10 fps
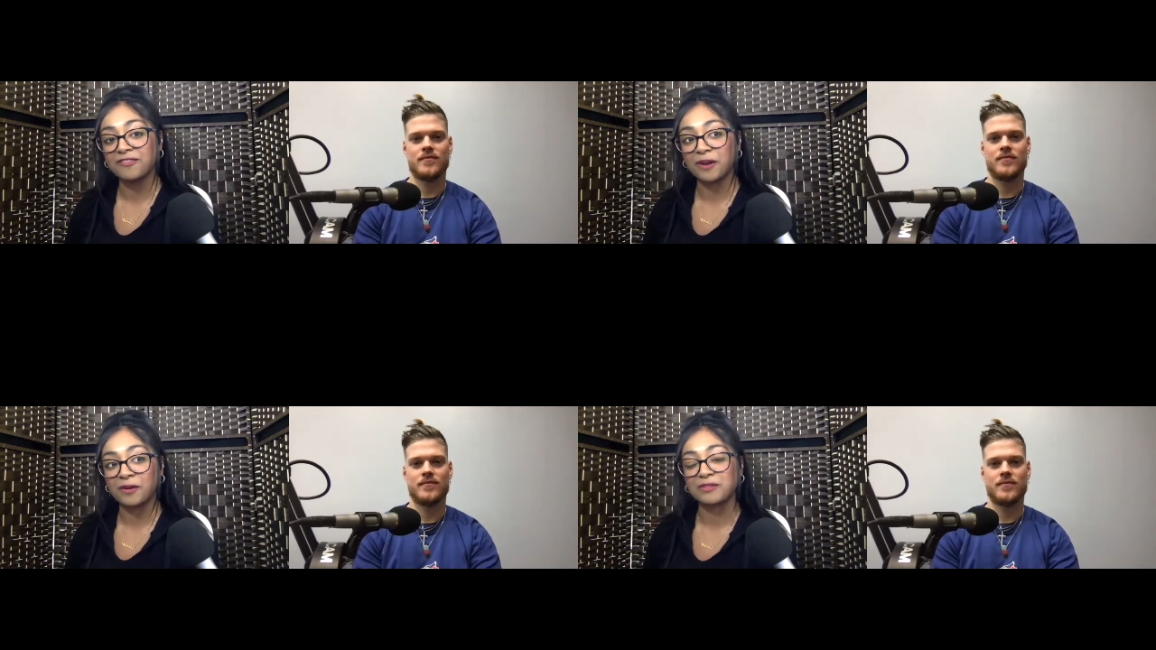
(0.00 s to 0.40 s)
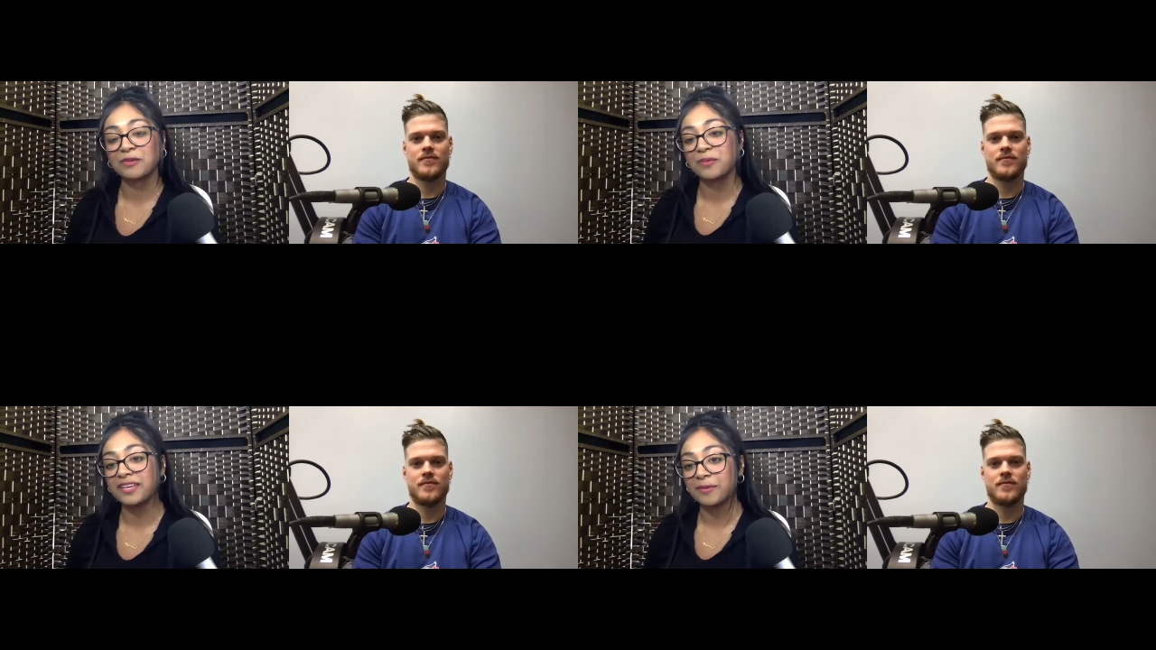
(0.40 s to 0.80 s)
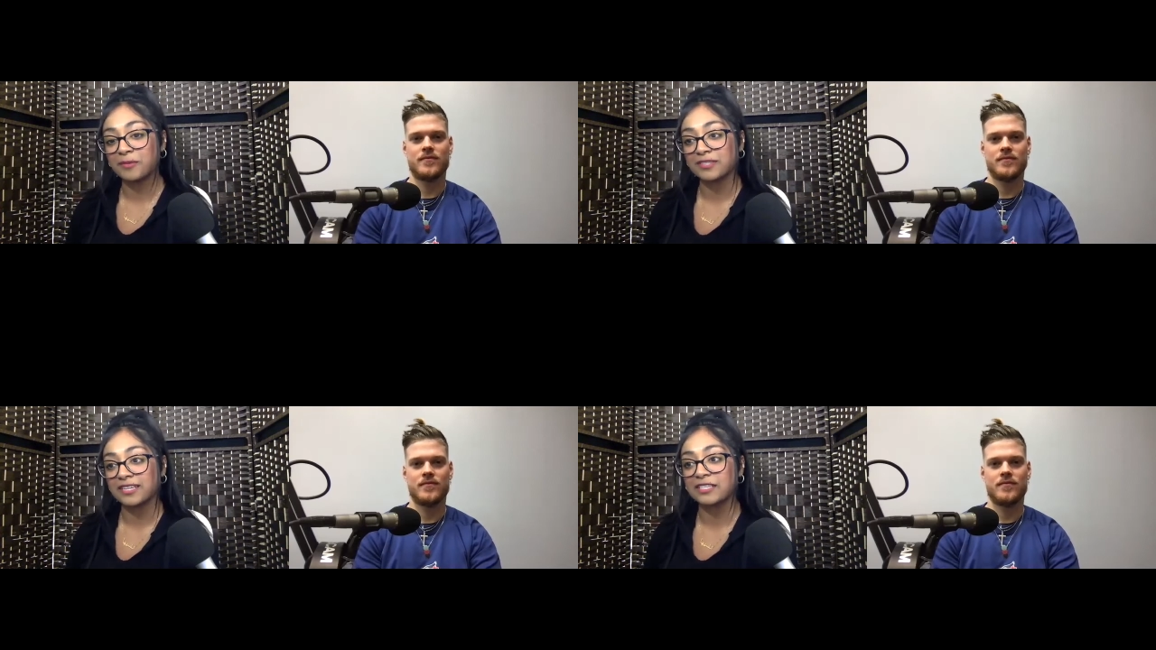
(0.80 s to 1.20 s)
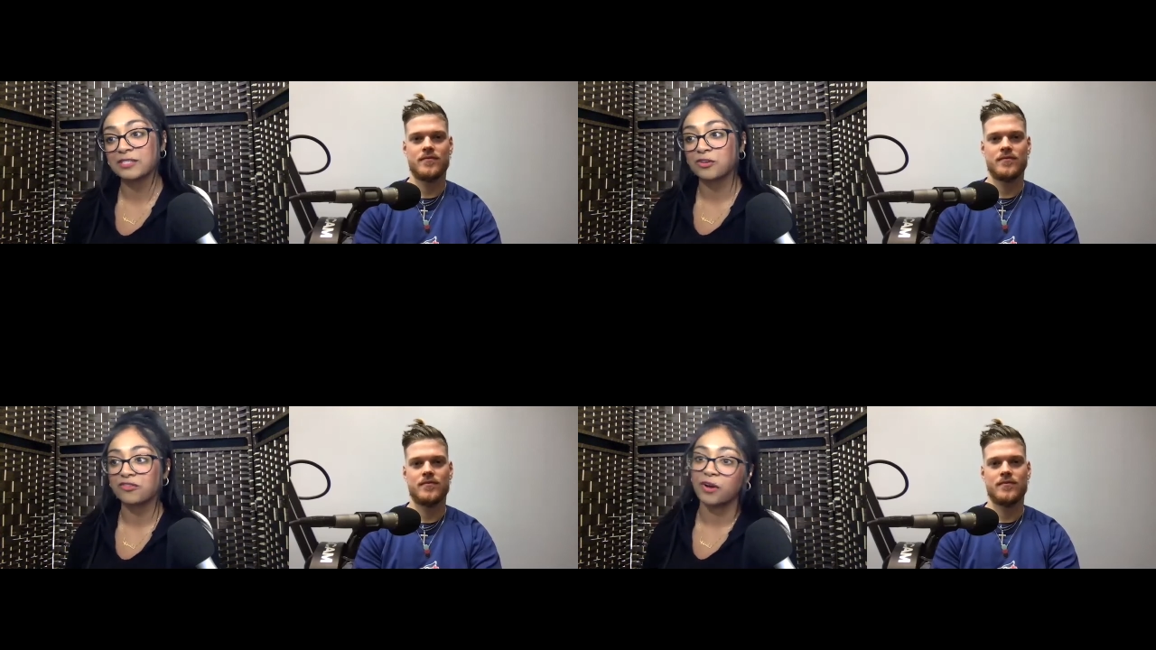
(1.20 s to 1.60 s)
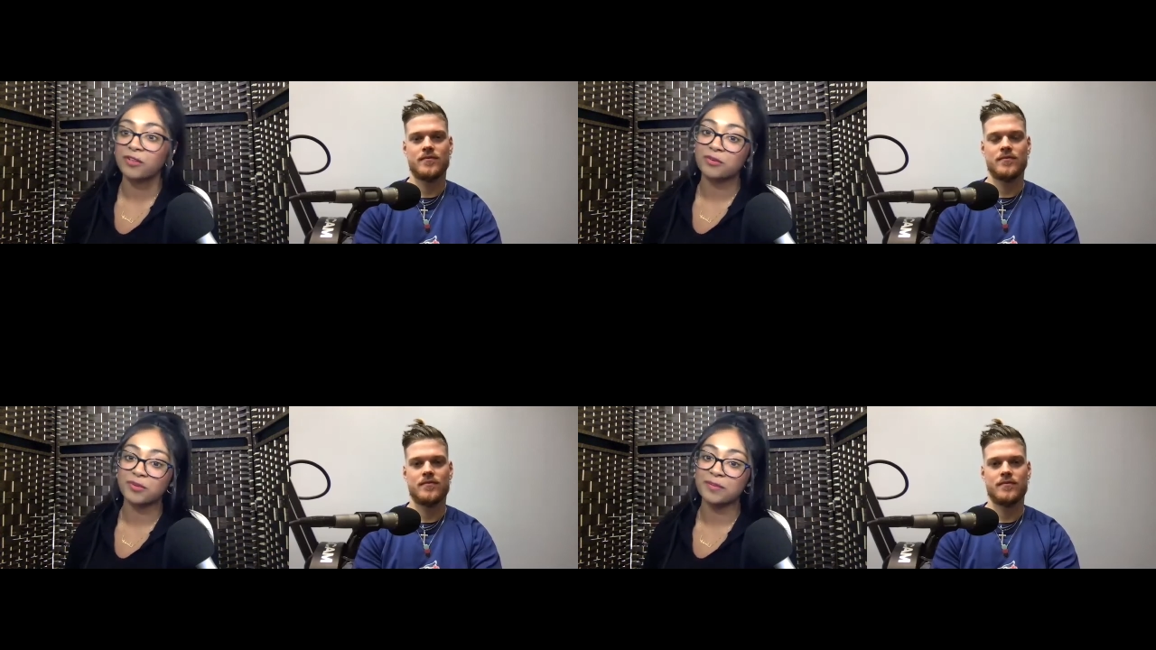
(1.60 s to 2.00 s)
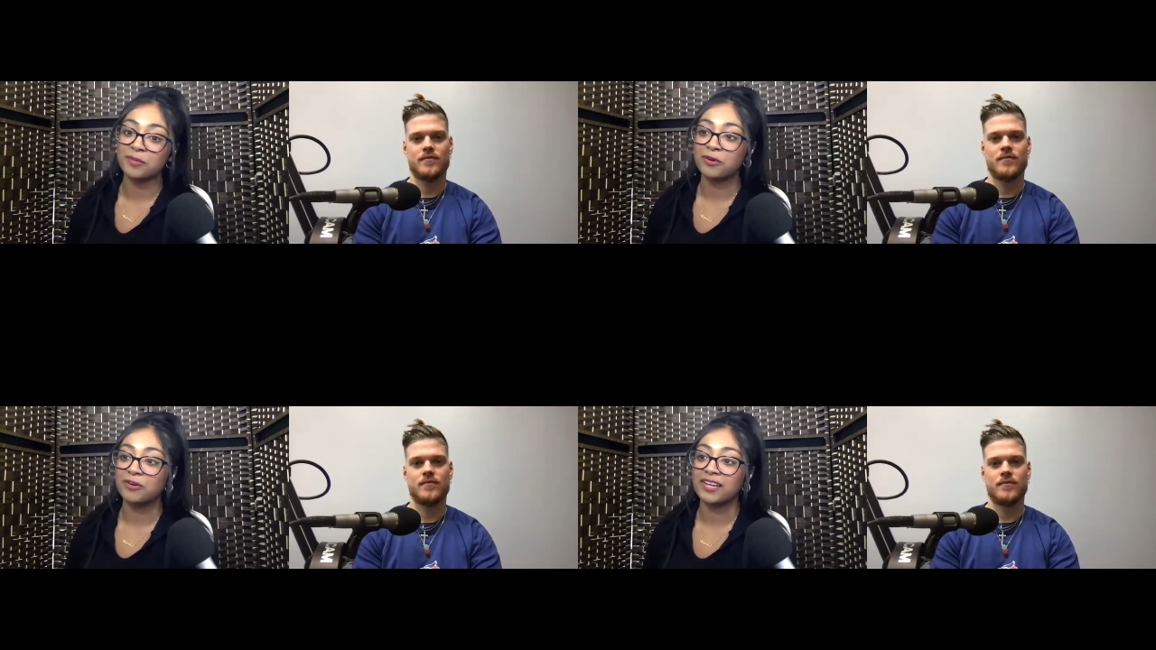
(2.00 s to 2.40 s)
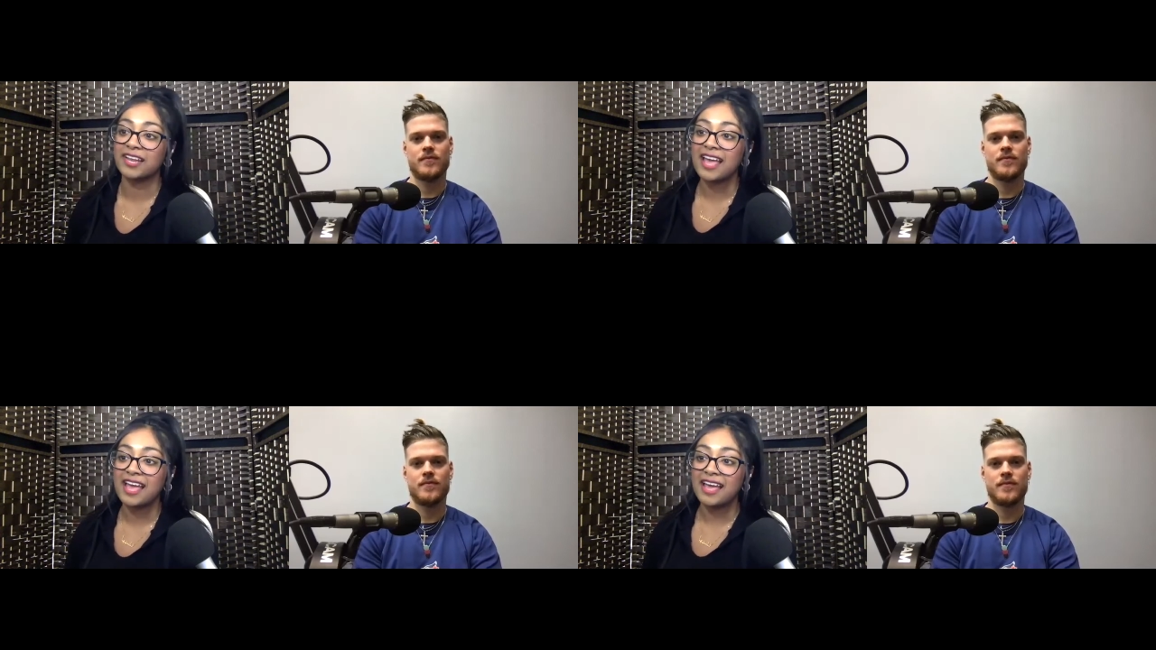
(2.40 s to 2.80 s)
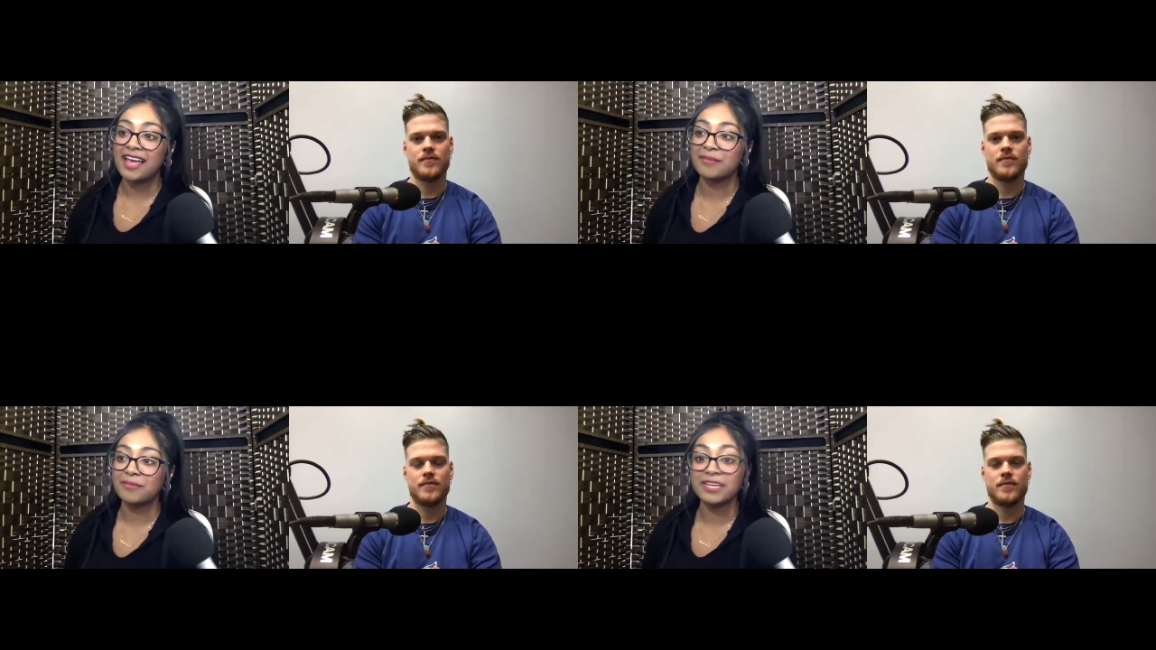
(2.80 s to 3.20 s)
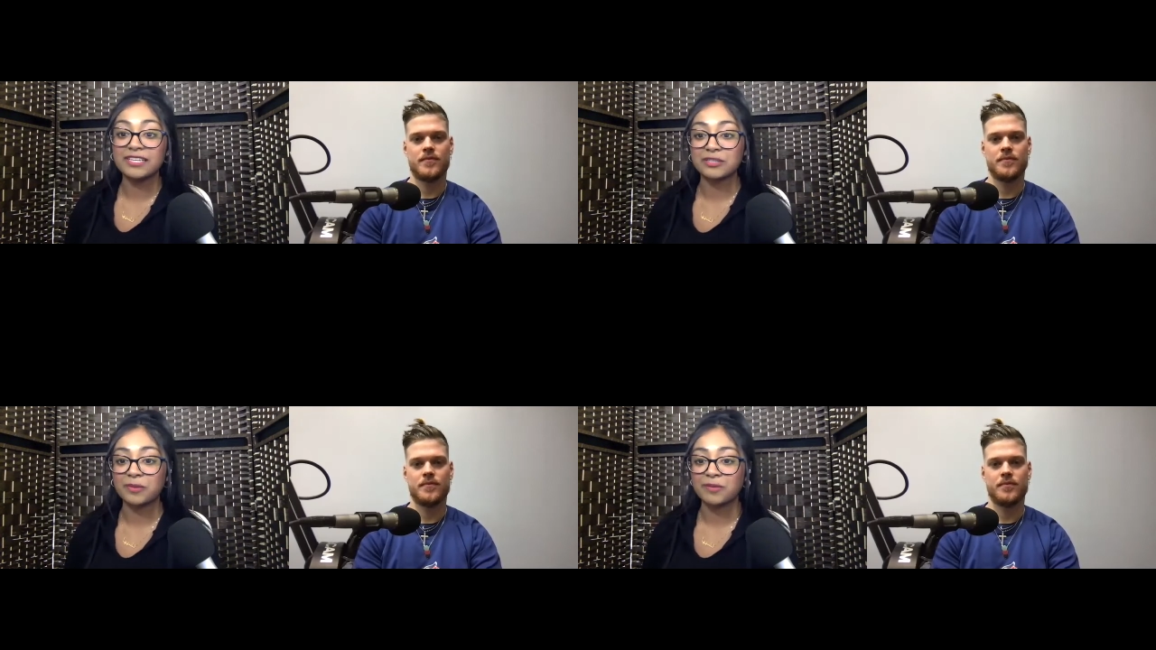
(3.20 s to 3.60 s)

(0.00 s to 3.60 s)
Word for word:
Speaker 1: and also being able to like serve other people and and meeting so many